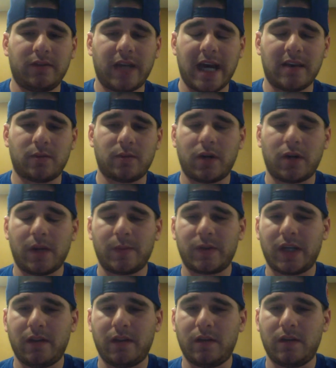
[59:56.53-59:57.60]
has more
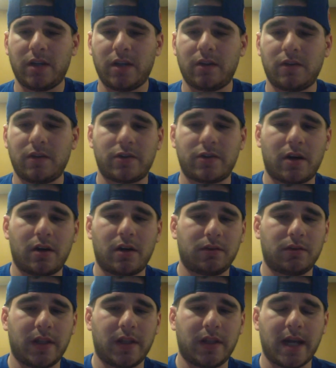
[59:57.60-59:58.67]
upside than Jalen Strong
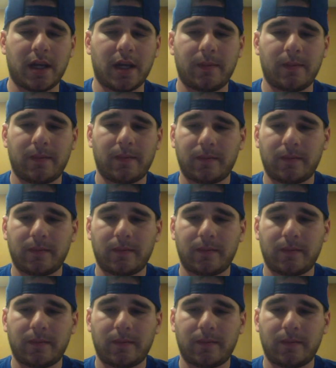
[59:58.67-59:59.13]
in that game.